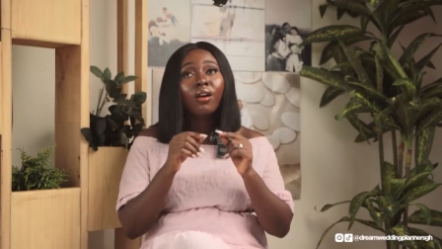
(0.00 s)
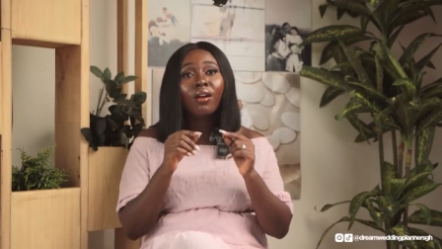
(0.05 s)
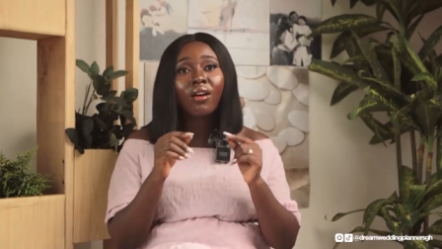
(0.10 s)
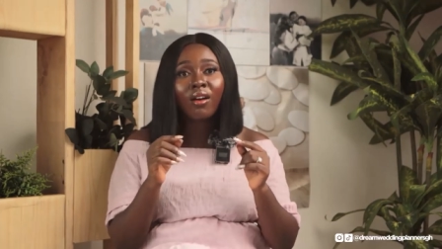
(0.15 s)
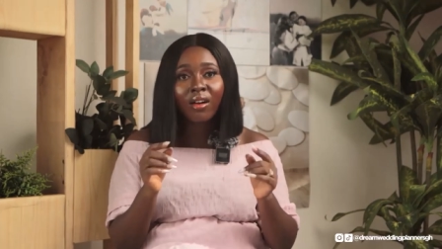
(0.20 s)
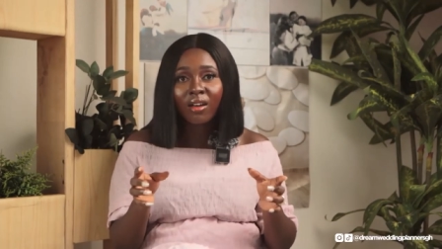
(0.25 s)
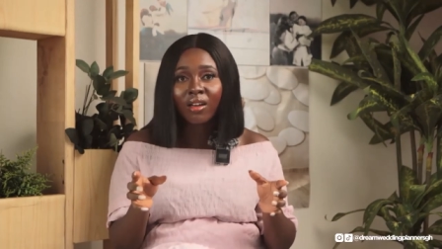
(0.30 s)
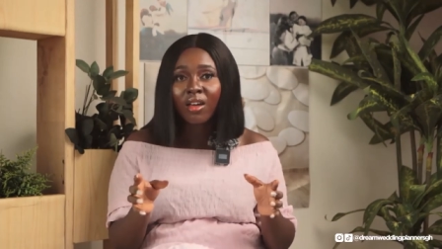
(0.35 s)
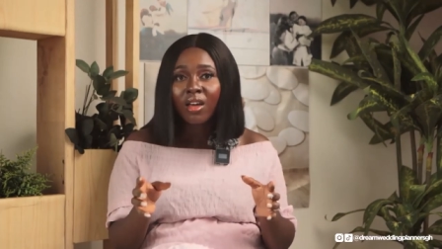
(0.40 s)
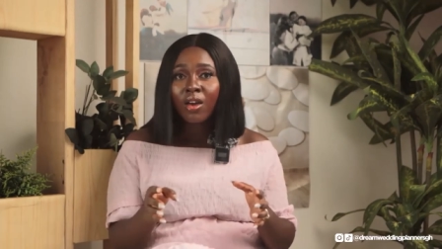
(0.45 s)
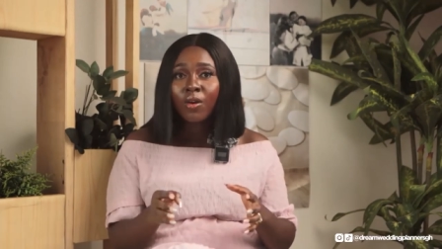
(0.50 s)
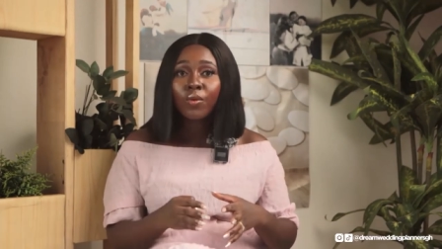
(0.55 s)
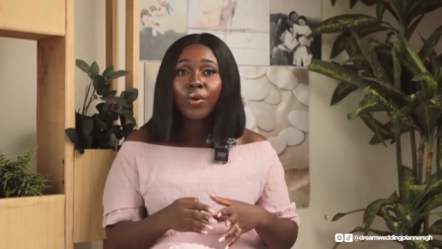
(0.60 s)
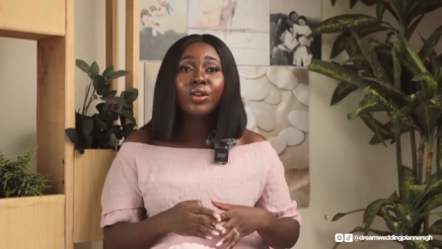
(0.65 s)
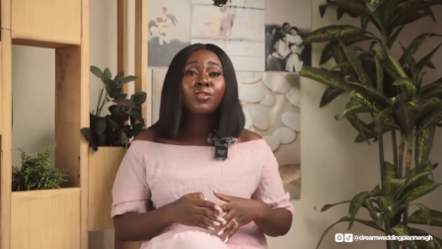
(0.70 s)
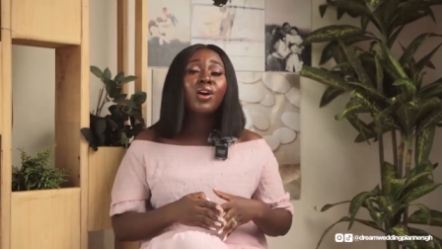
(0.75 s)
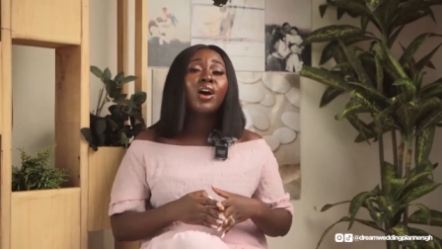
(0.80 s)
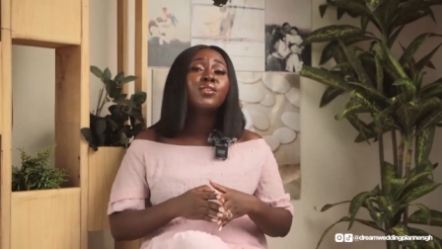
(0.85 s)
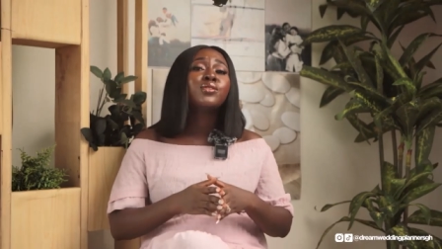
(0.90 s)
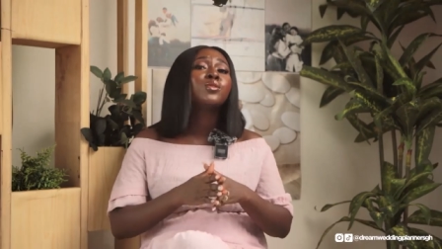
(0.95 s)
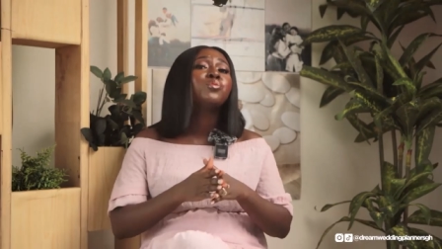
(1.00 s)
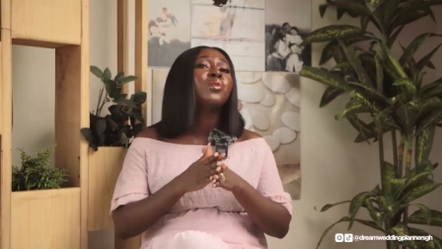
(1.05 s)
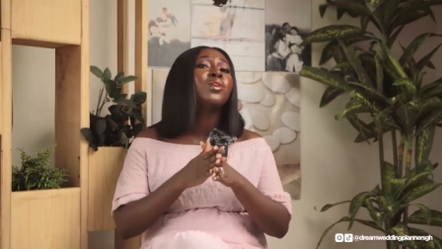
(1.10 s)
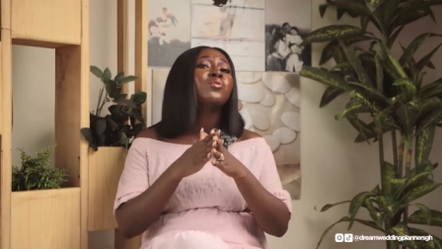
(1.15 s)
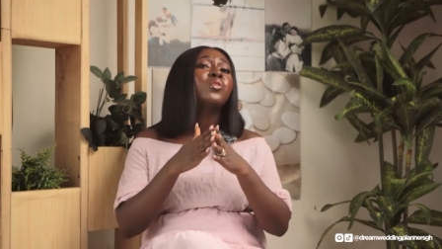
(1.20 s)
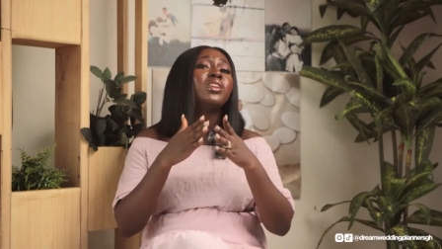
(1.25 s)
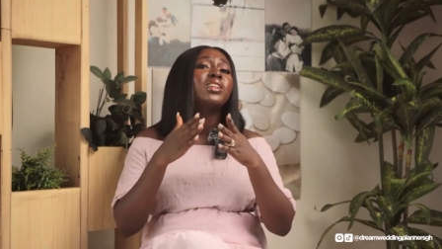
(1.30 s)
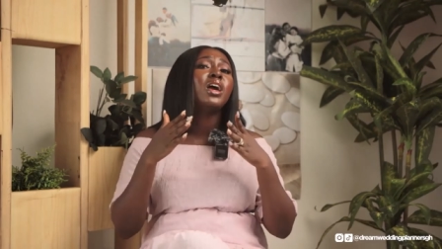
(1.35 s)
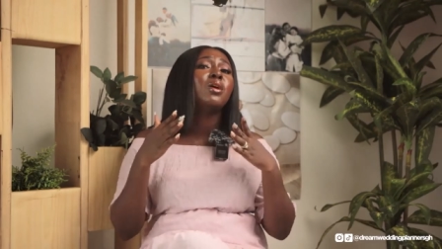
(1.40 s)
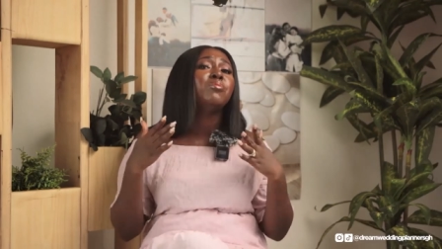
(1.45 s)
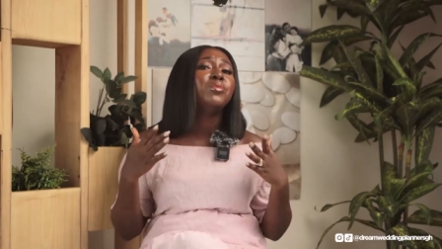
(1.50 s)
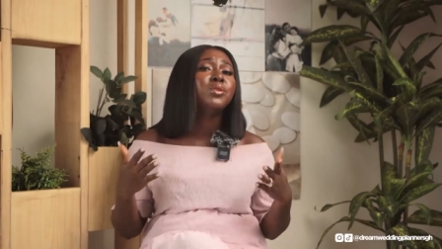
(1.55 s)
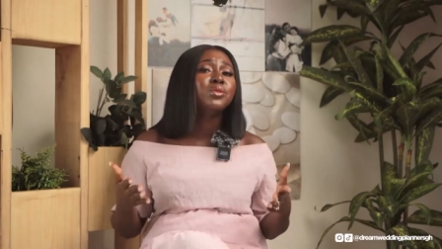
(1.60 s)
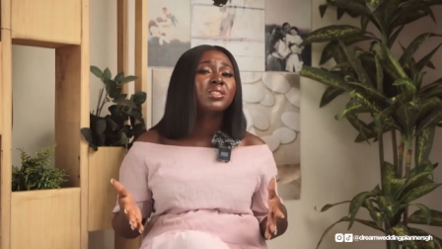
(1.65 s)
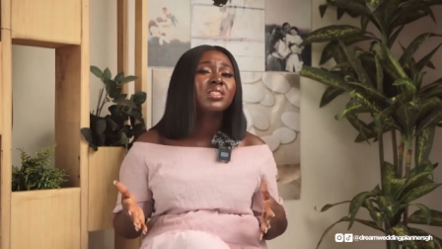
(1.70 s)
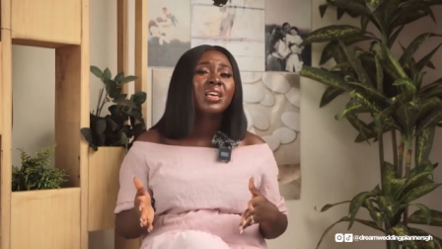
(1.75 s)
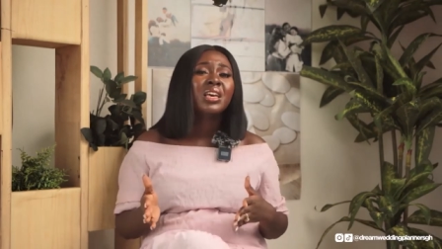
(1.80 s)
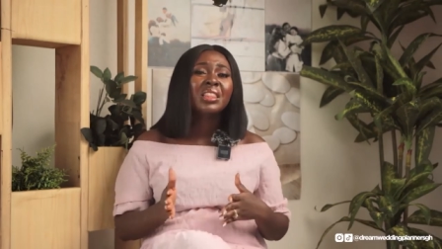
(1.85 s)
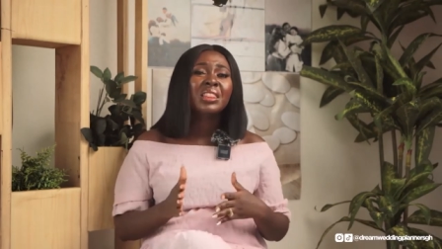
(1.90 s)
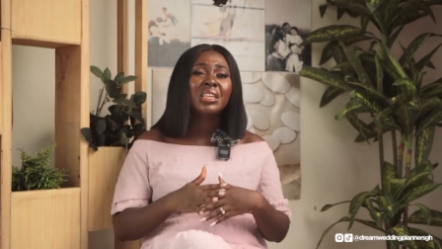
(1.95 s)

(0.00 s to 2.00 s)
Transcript: ah, why do I have to pay for their meals?